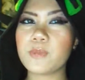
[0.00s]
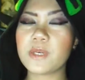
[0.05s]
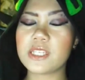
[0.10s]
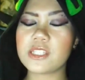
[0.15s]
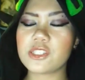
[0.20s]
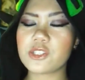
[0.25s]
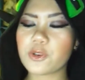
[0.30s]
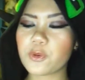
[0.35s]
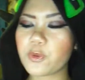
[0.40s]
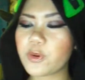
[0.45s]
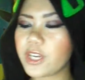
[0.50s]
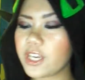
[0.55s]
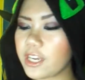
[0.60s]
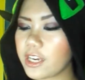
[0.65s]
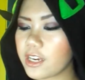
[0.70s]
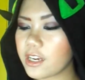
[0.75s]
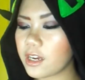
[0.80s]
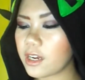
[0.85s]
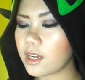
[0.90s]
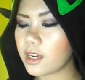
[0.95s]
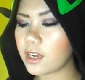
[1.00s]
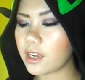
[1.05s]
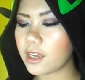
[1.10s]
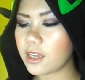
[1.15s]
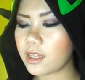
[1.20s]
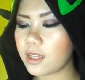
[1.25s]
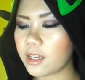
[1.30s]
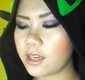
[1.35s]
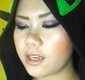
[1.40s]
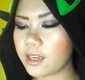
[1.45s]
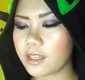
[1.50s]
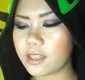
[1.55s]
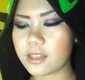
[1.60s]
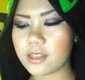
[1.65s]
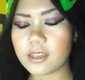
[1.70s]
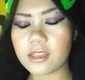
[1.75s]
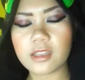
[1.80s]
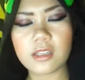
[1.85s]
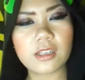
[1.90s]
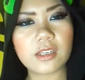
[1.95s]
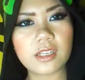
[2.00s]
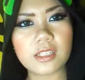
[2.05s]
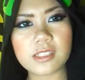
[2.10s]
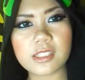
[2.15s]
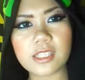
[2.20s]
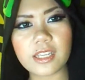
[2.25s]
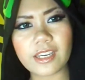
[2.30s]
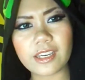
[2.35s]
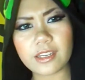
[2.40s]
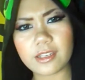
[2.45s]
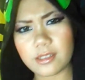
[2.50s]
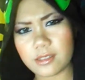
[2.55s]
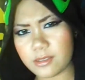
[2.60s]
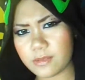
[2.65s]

pizzeria, and it's like